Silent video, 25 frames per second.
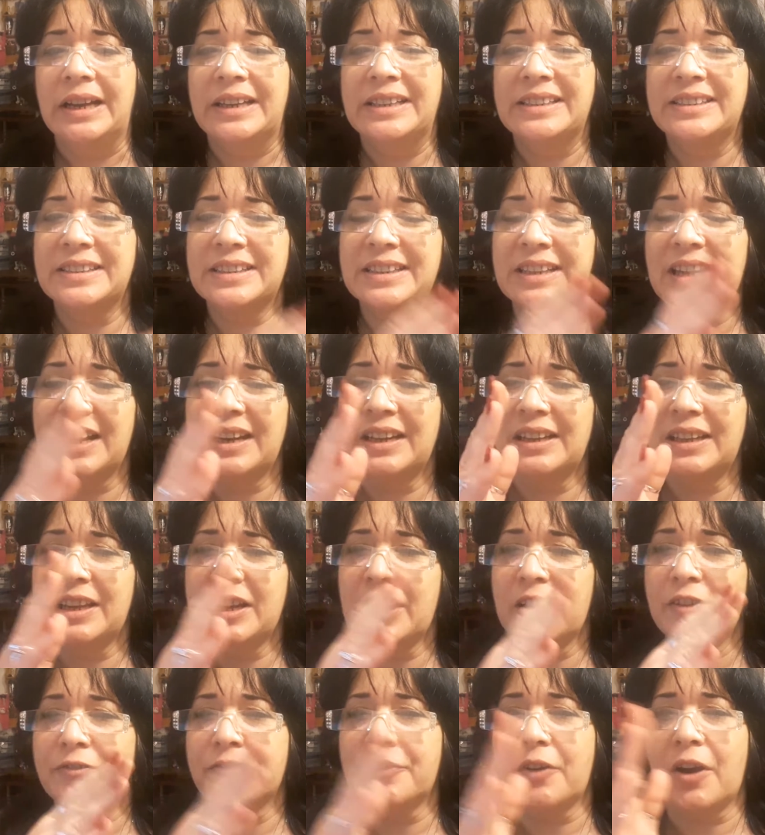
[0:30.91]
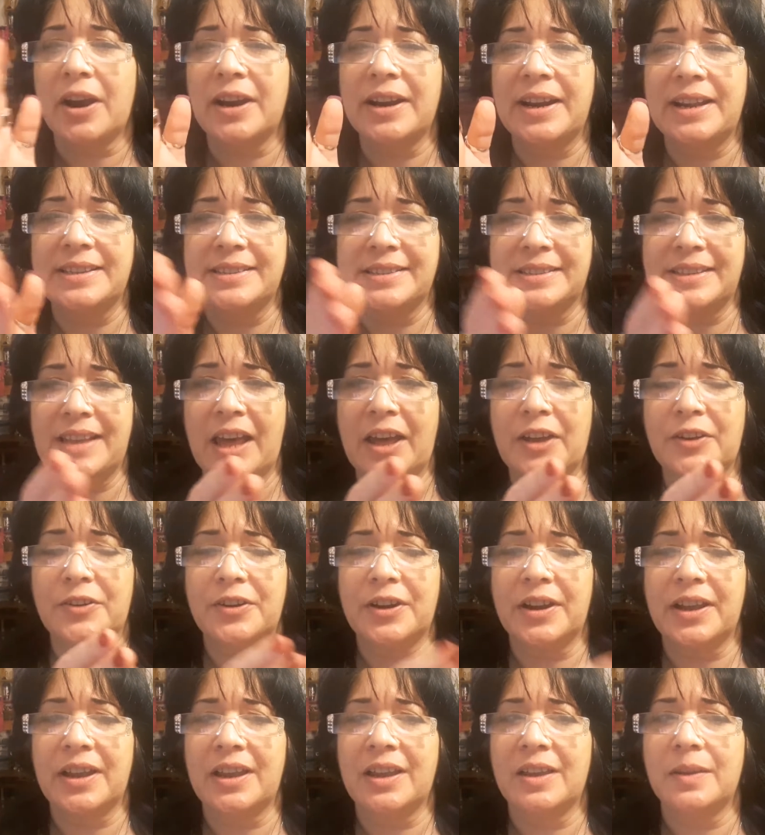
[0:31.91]
This is kind of like a Friday,
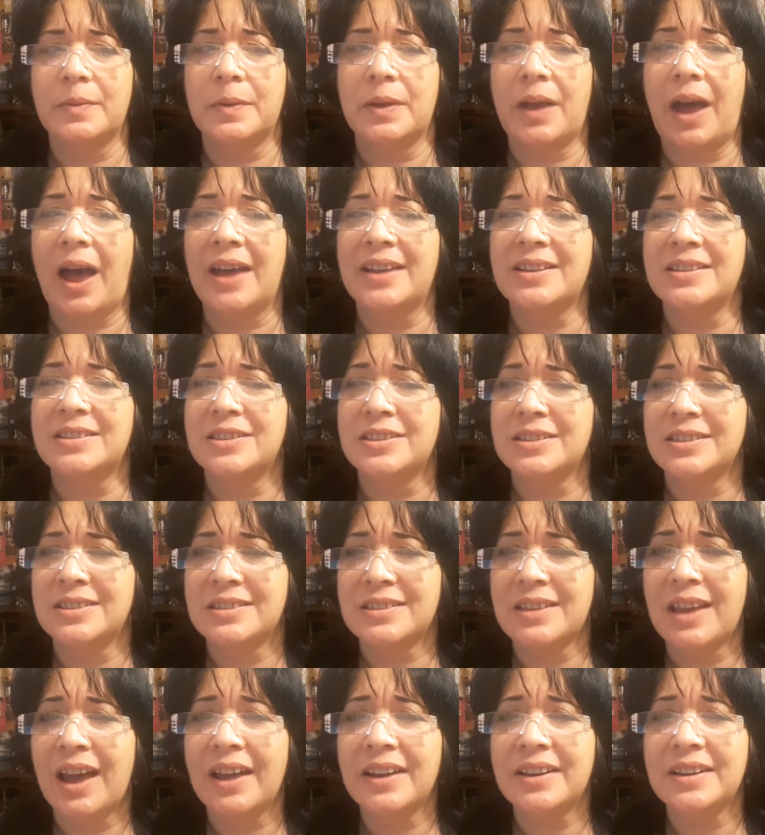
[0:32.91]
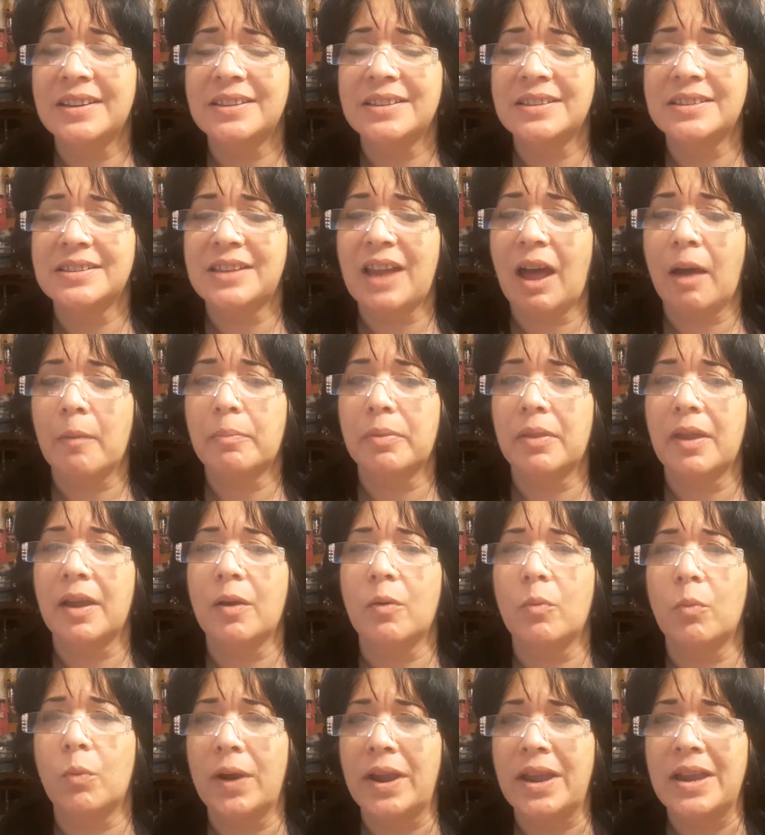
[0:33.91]
Saturday. I decided to stop
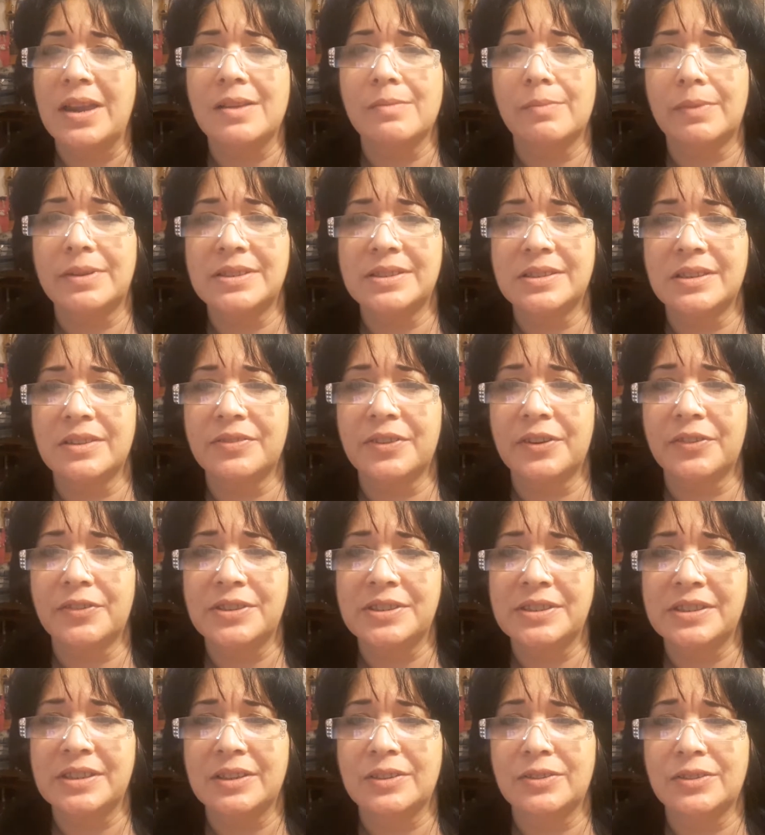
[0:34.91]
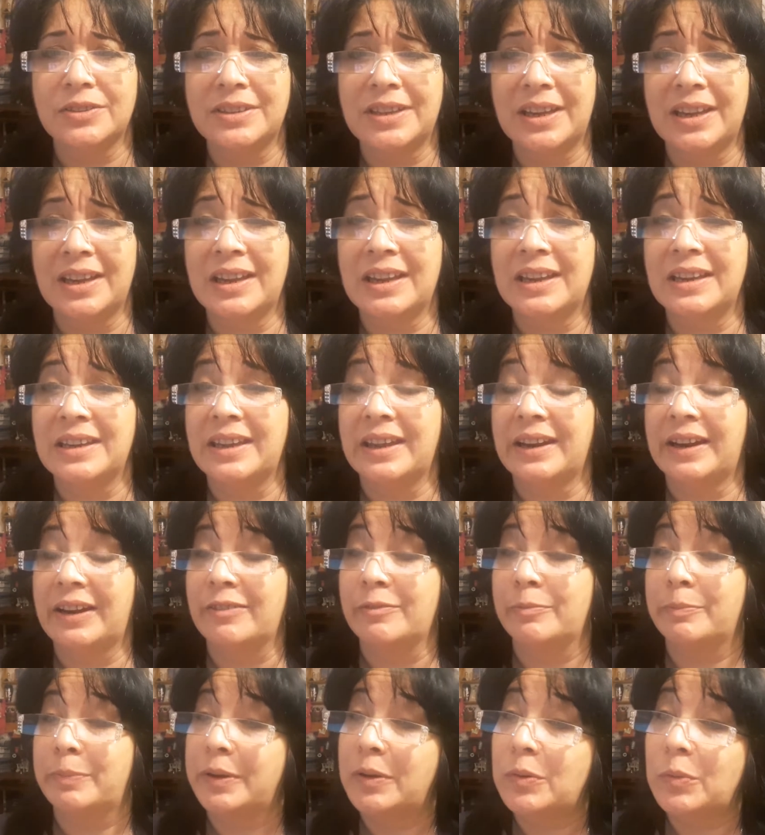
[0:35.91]
like weighing myself every single day, yet
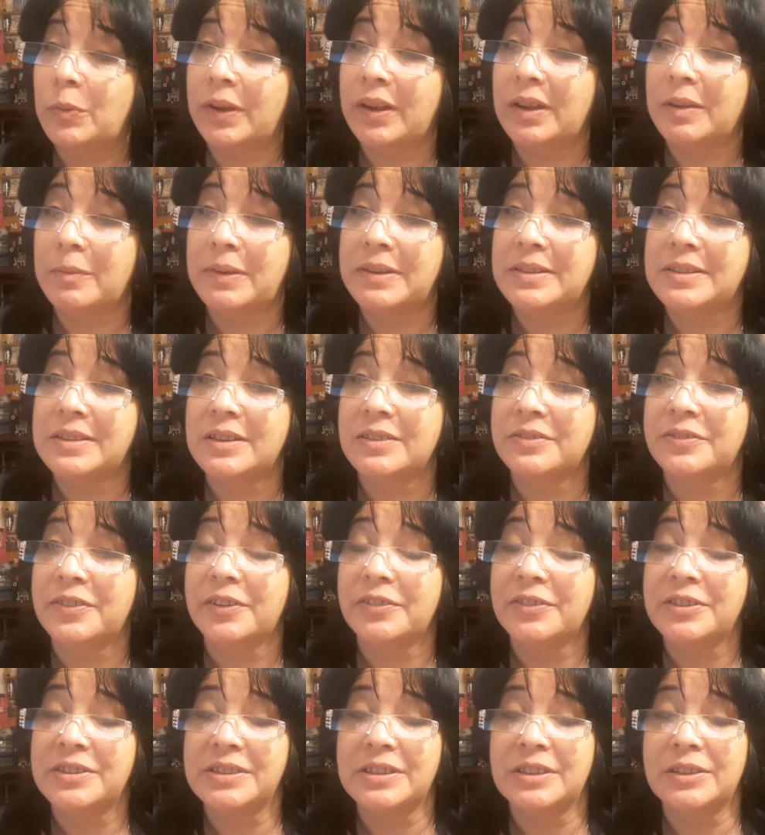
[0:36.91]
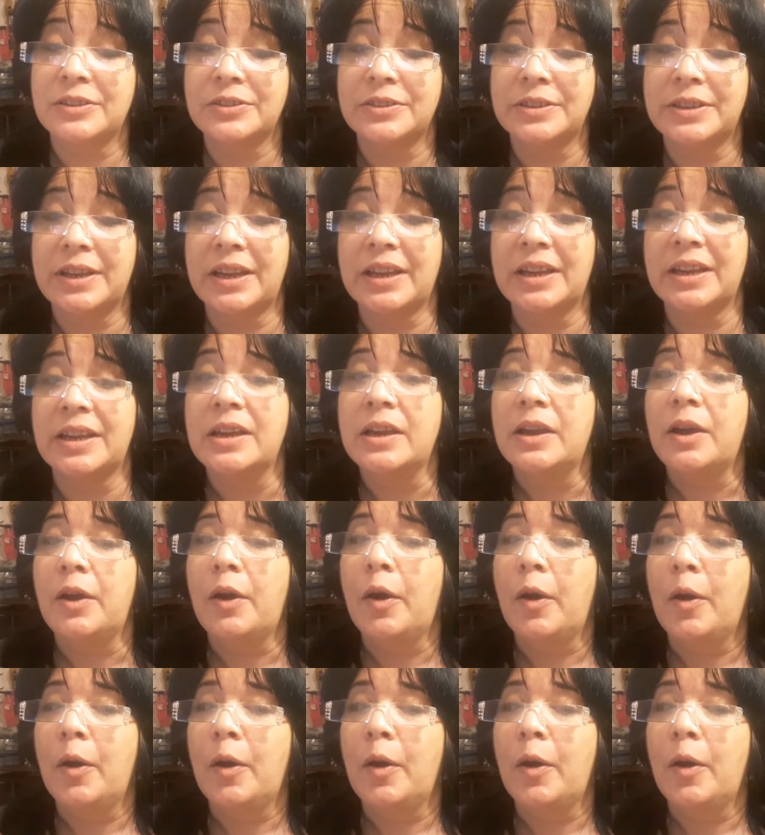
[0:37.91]
I've been weighing myself every single day.